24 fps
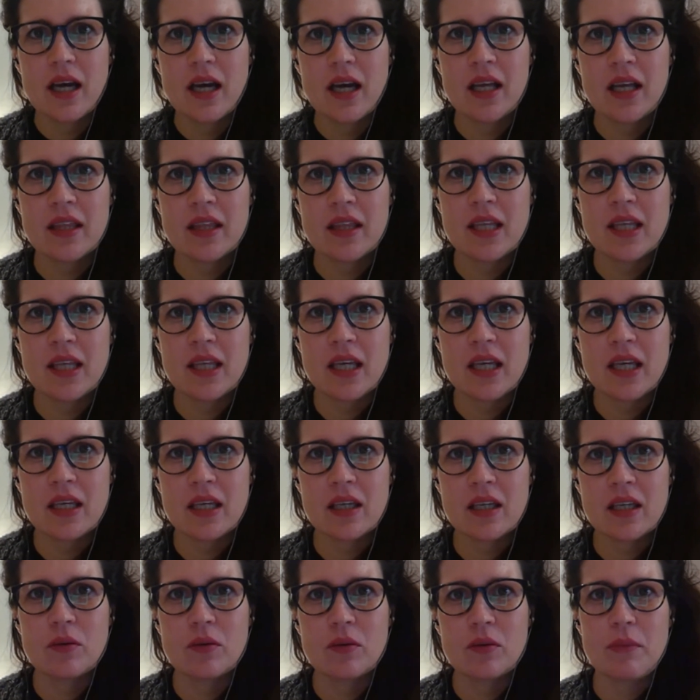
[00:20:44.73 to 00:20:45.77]
I think
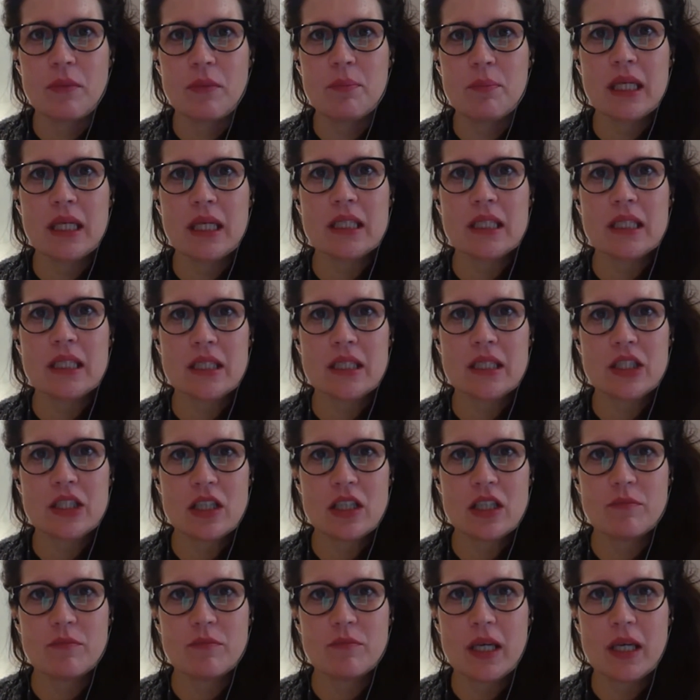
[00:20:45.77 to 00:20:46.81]
my biggest
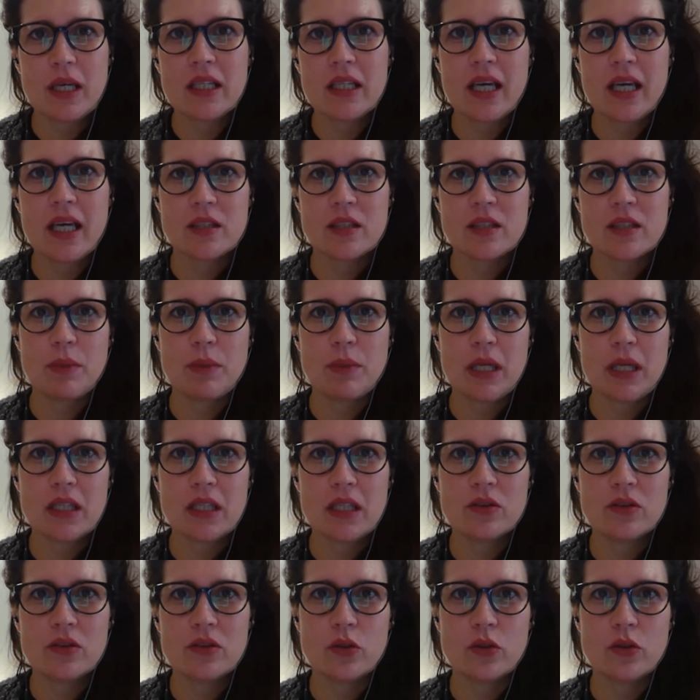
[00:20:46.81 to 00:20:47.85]
achievement has been